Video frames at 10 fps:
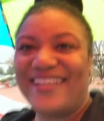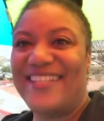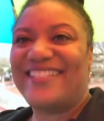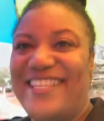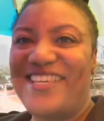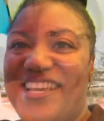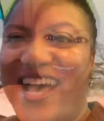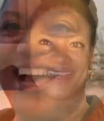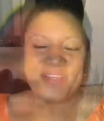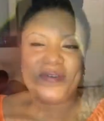See you
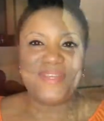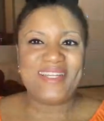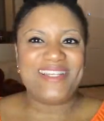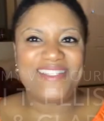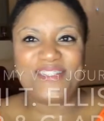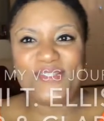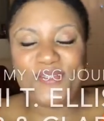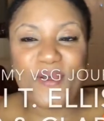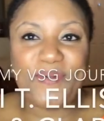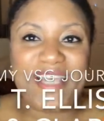guys. Greetings, this is
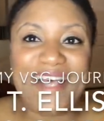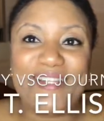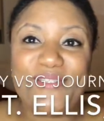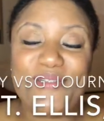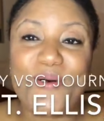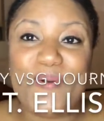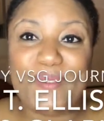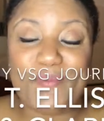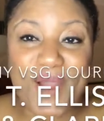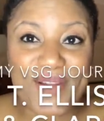Toni, Ellis, Soul
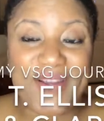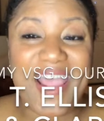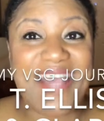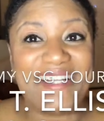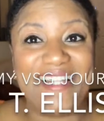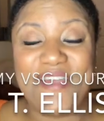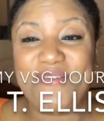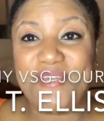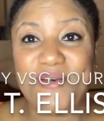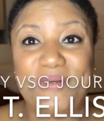Sparker and
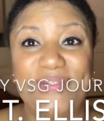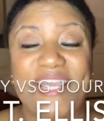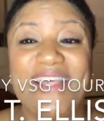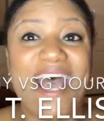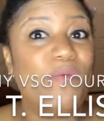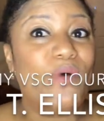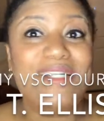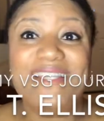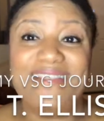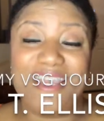Clarity Coach, and I want
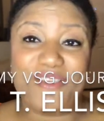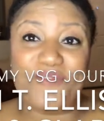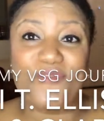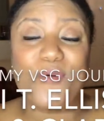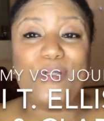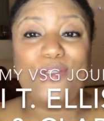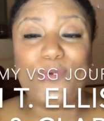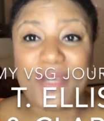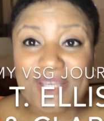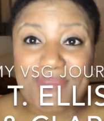to thank you for
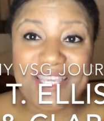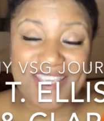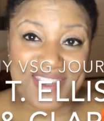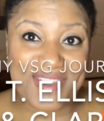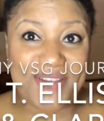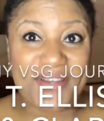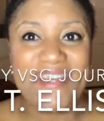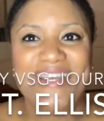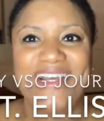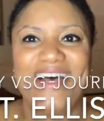joining me here
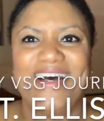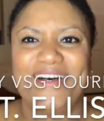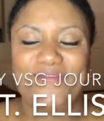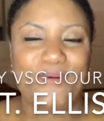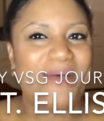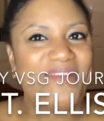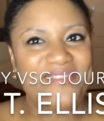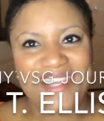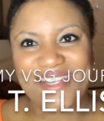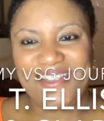for my
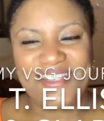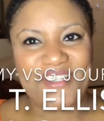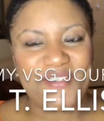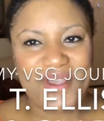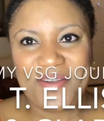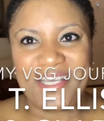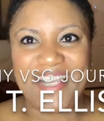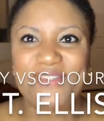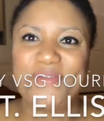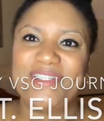VSG journey.
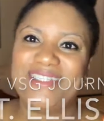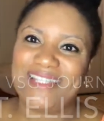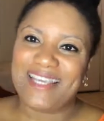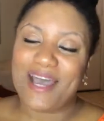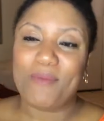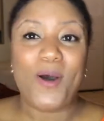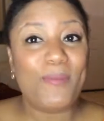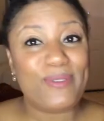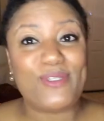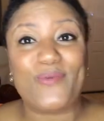As you can see, I'm
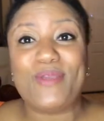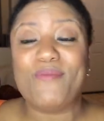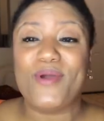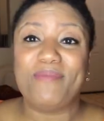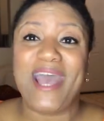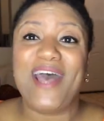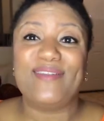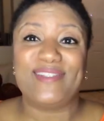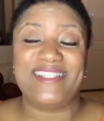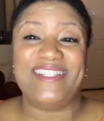almost 3 more
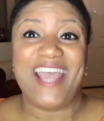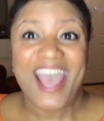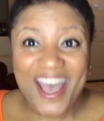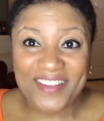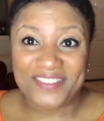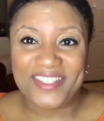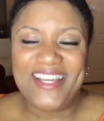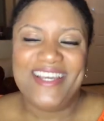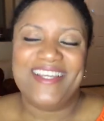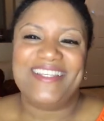pounds down.
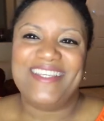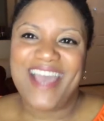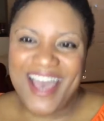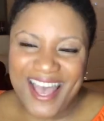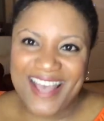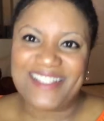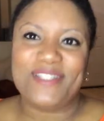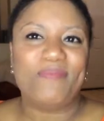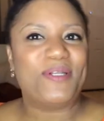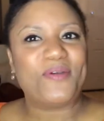Yes, it's
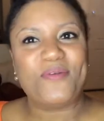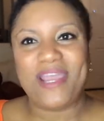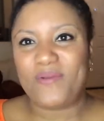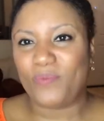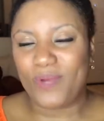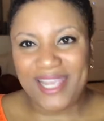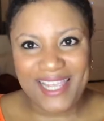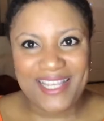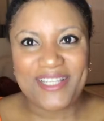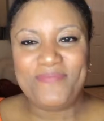been a great
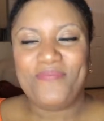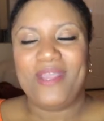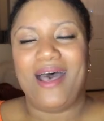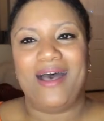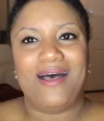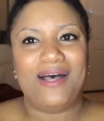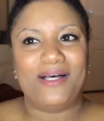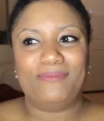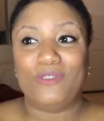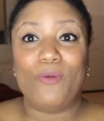week.
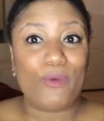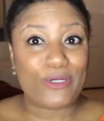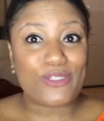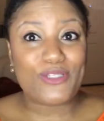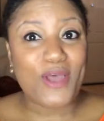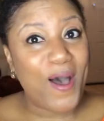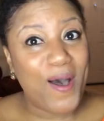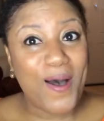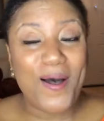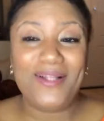No more
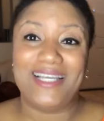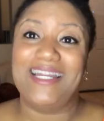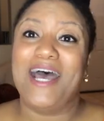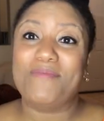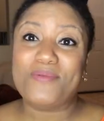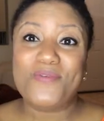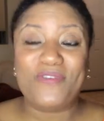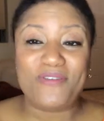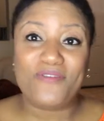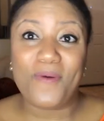stall, and I'm
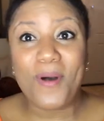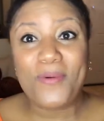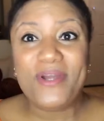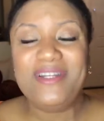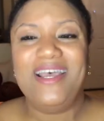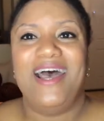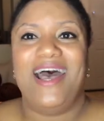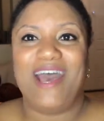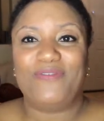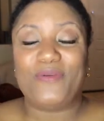moving forward.
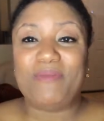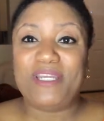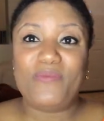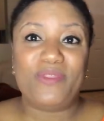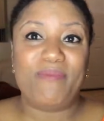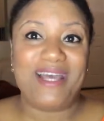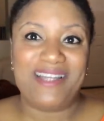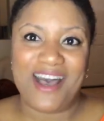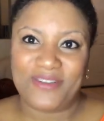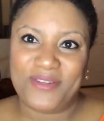After meeting with my
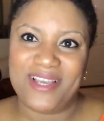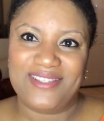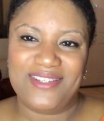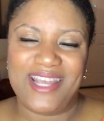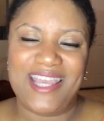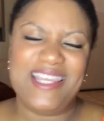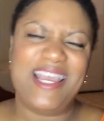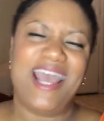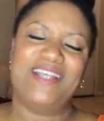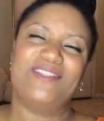doctor yesterday,
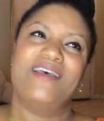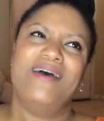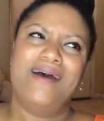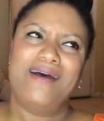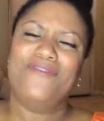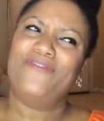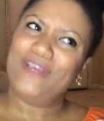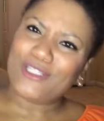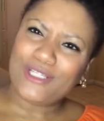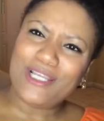he has
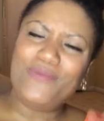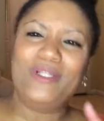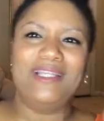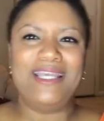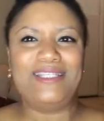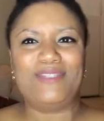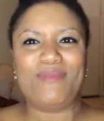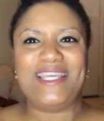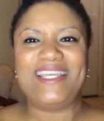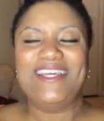officially released
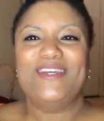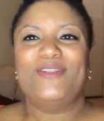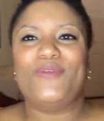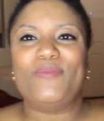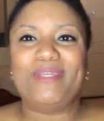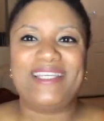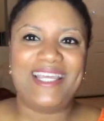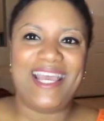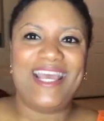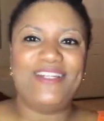me to
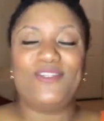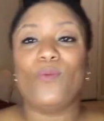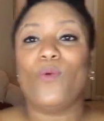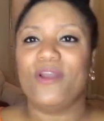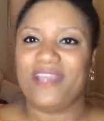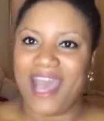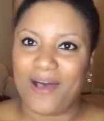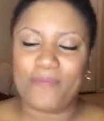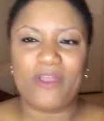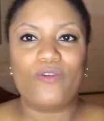begin to work
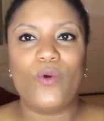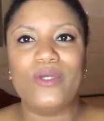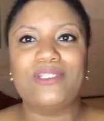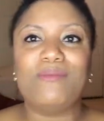out. Of course,